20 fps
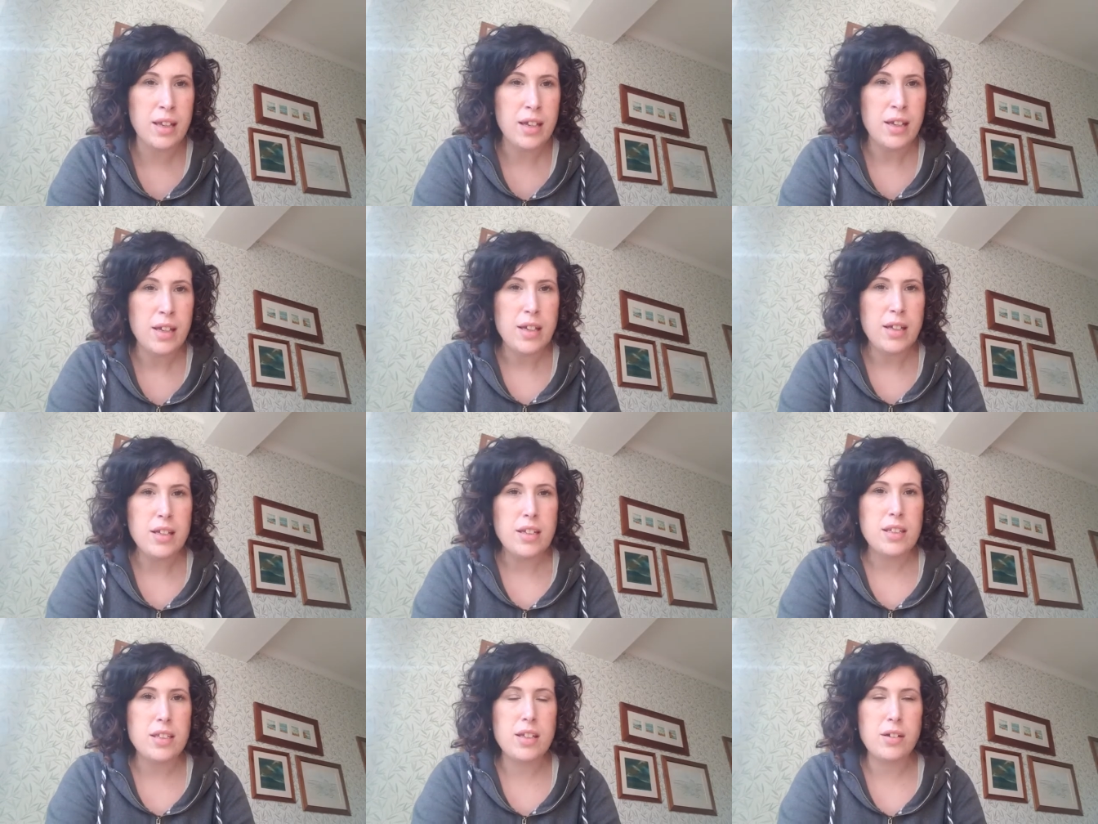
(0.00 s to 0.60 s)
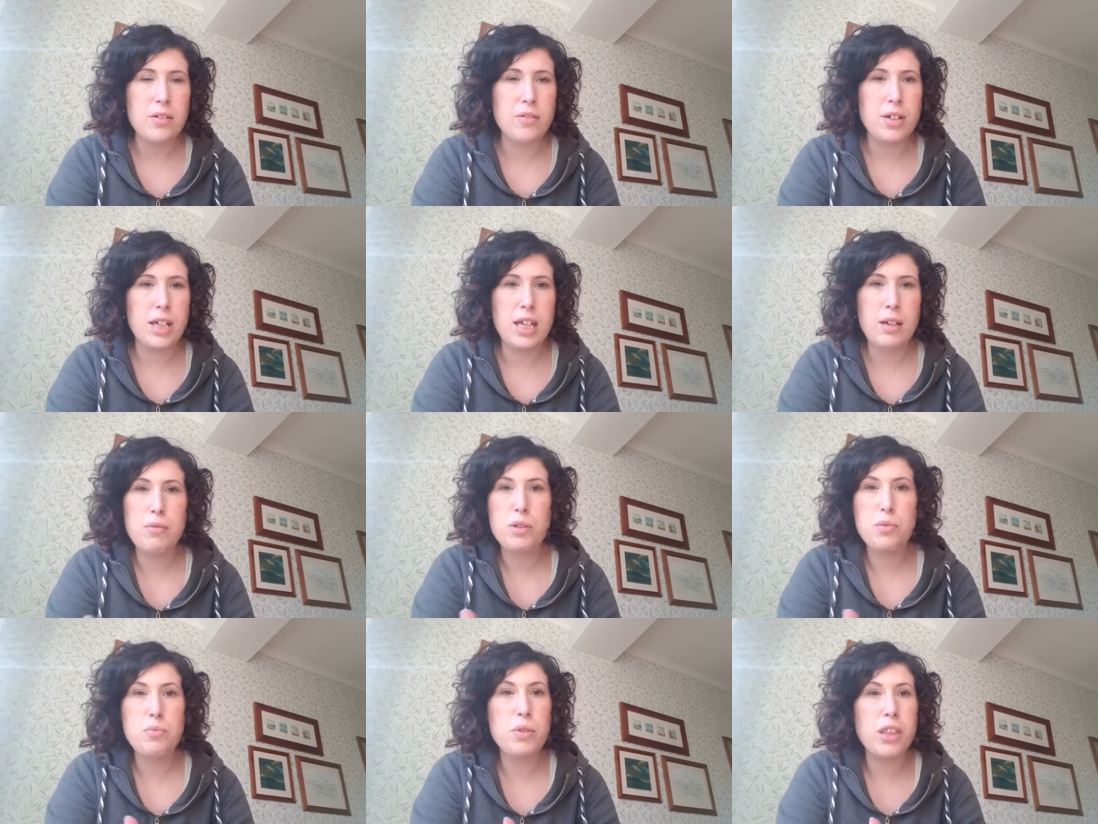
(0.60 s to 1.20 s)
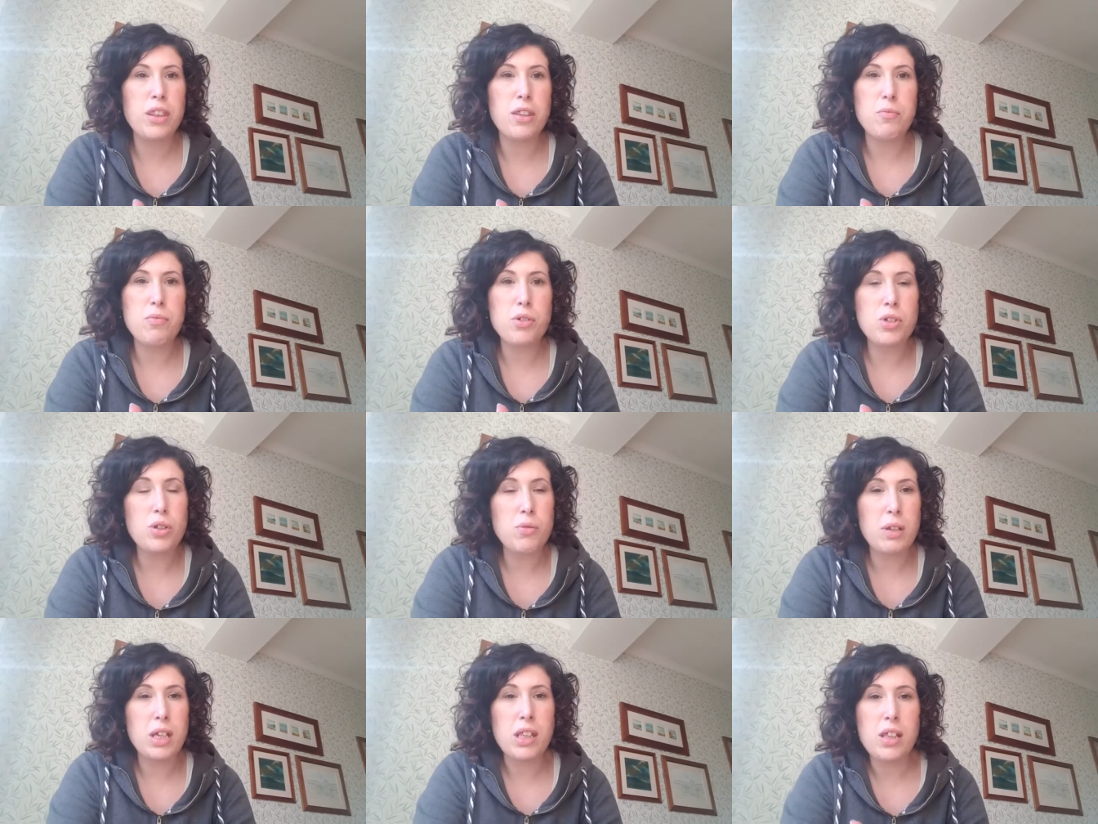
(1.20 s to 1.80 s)
So he was with them
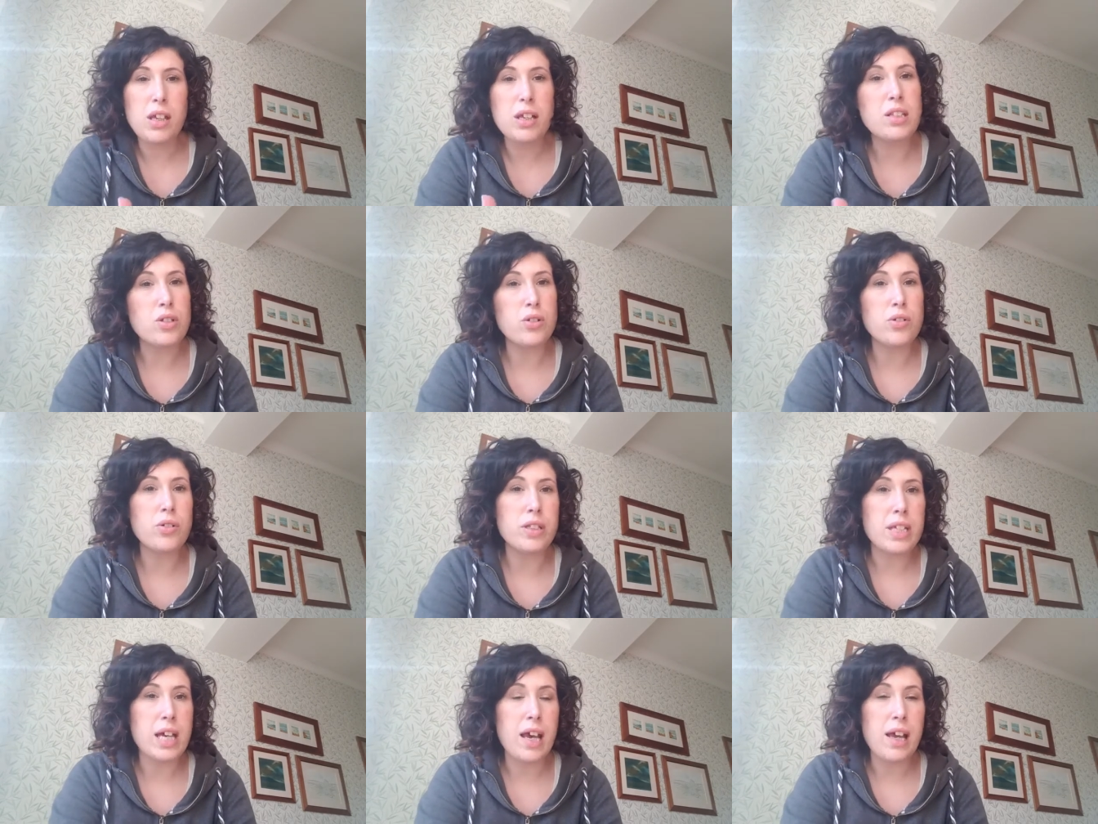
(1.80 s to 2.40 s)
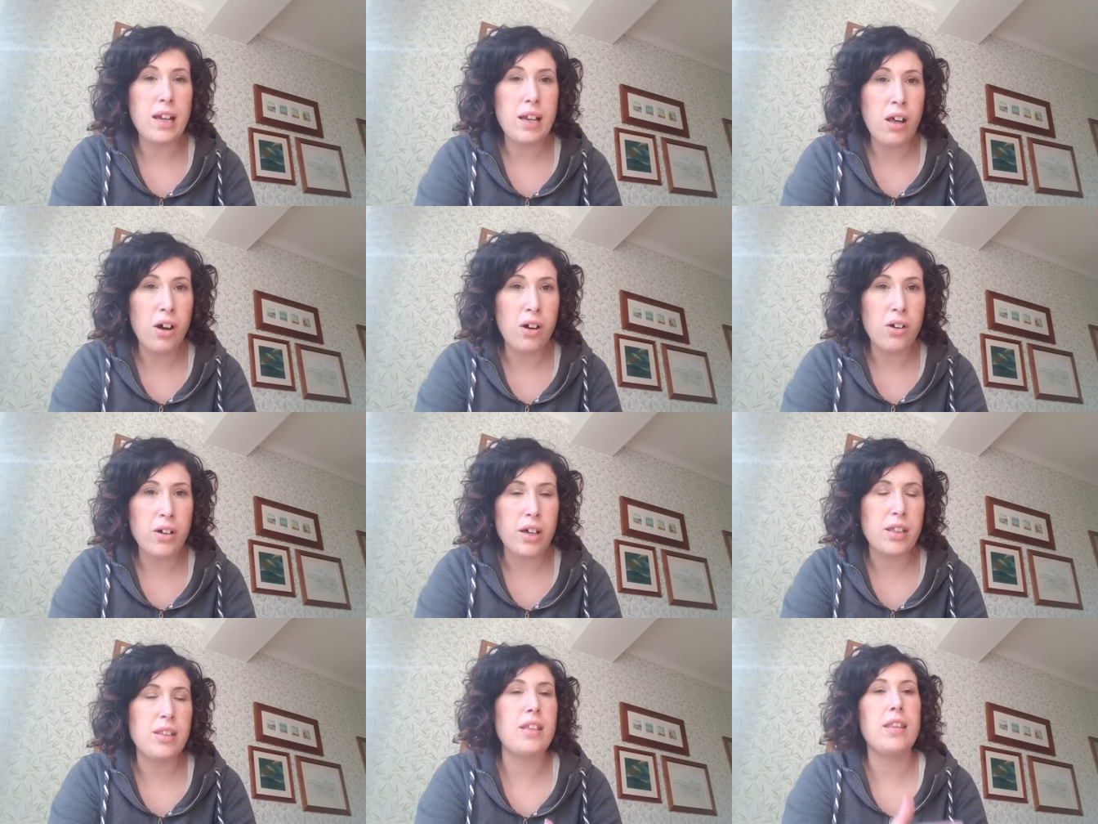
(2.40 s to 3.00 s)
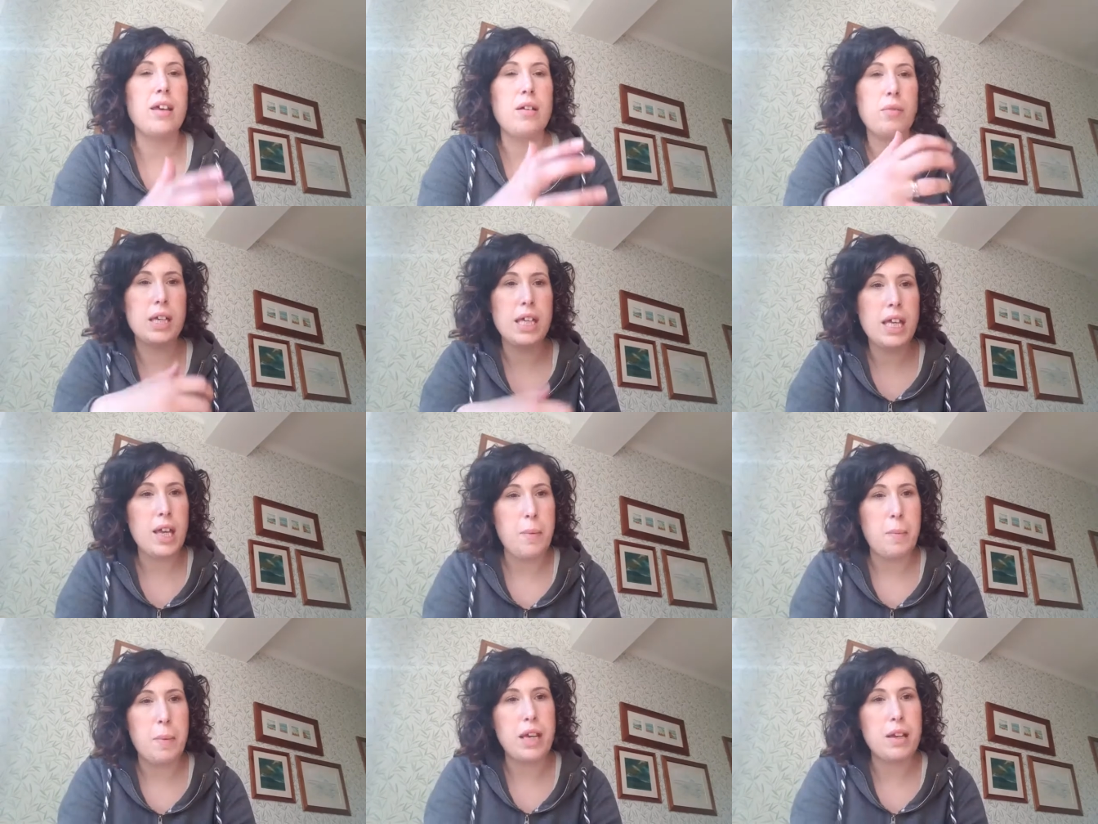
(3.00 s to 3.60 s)
doing things all day long, and then they were
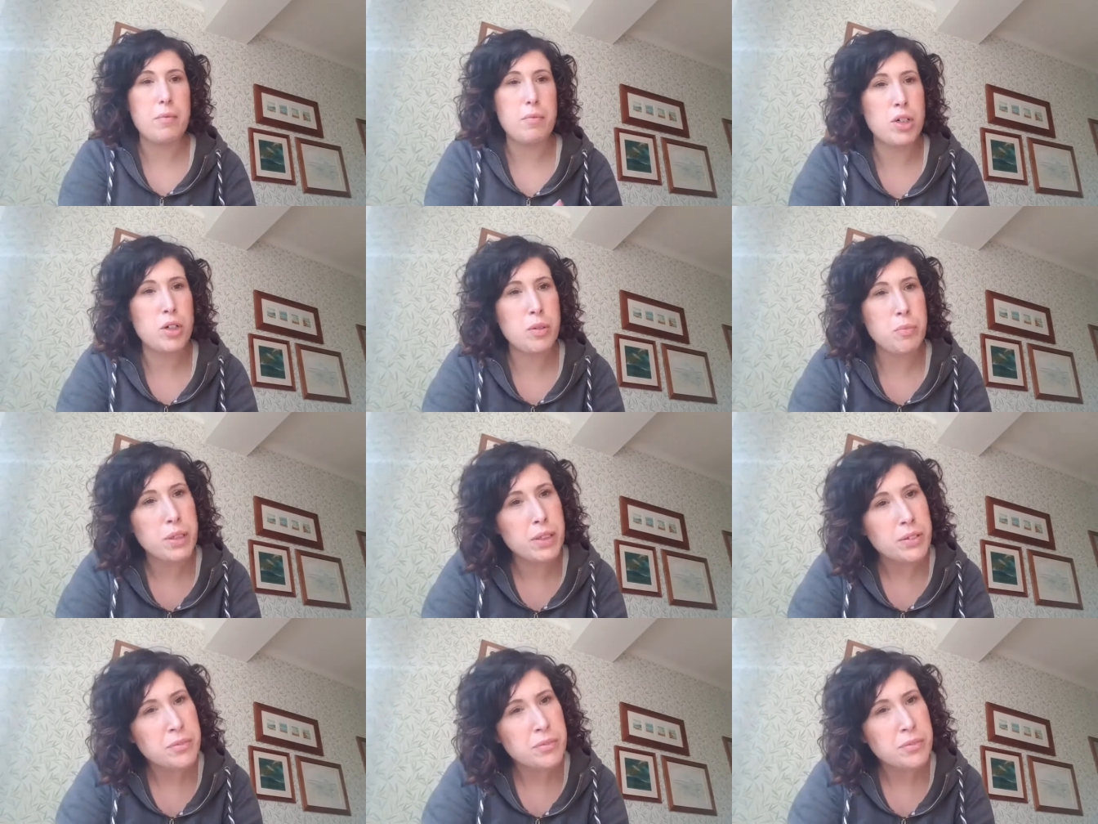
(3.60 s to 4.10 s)
keeping him up.